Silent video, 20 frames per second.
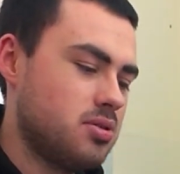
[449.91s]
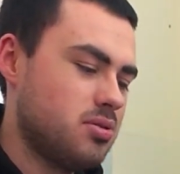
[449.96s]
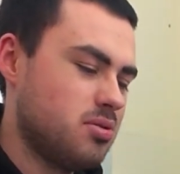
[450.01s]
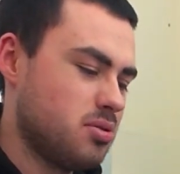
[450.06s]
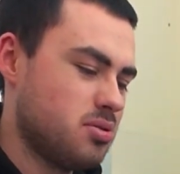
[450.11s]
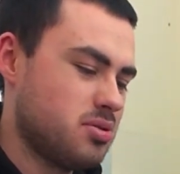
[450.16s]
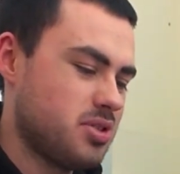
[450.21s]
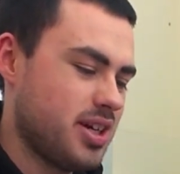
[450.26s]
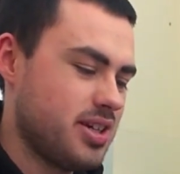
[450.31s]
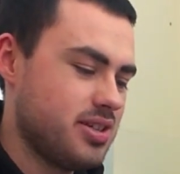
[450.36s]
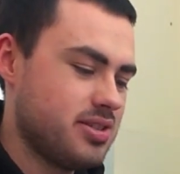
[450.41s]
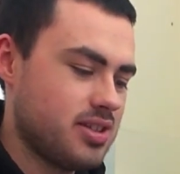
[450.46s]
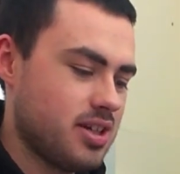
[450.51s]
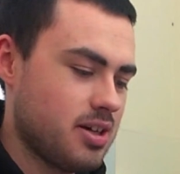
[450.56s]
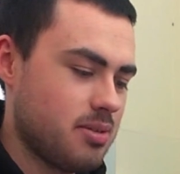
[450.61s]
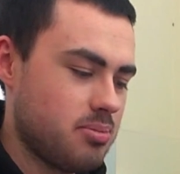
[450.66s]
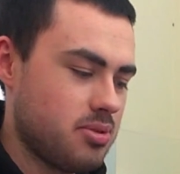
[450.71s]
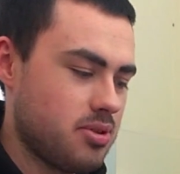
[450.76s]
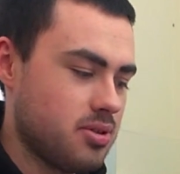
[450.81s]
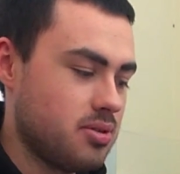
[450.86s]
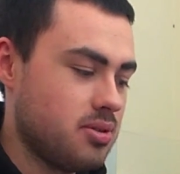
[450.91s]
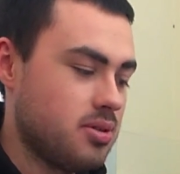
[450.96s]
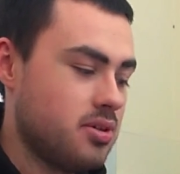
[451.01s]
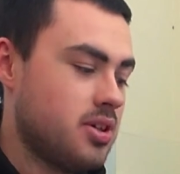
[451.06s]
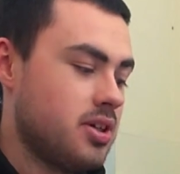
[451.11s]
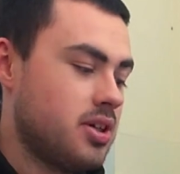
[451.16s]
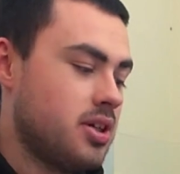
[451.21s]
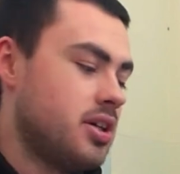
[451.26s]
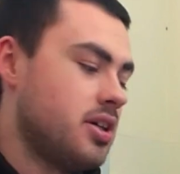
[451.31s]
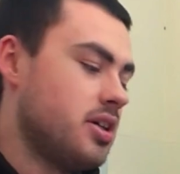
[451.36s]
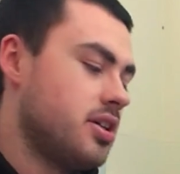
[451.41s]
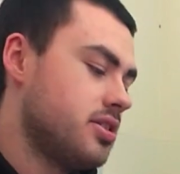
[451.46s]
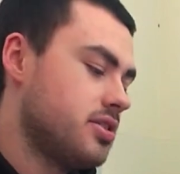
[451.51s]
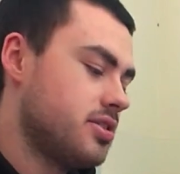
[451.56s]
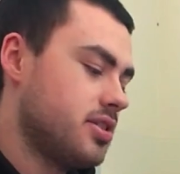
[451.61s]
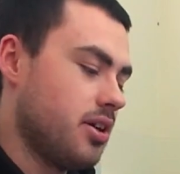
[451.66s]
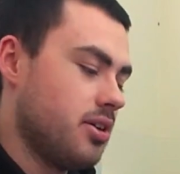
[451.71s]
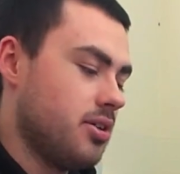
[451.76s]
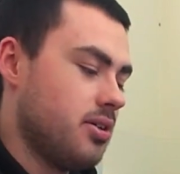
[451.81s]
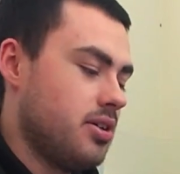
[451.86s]
or taste that pure.
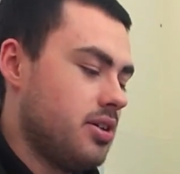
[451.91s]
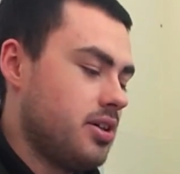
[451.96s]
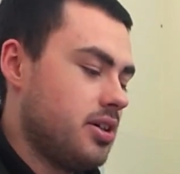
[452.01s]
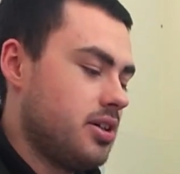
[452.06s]
So